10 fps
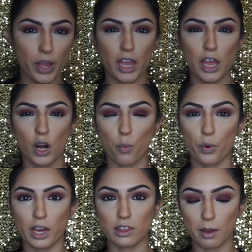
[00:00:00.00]
in
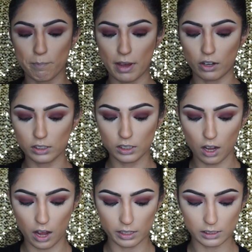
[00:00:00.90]
with Melt
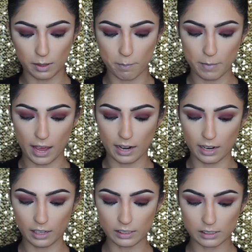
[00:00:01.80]

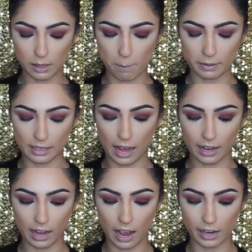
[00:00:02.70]
Cosmetics
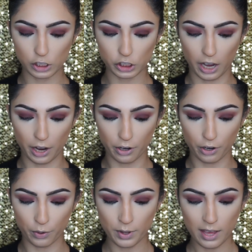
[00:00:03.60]
black
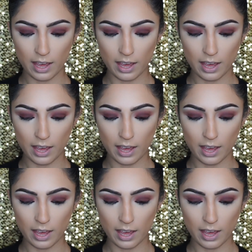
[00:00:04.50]
eyeshadow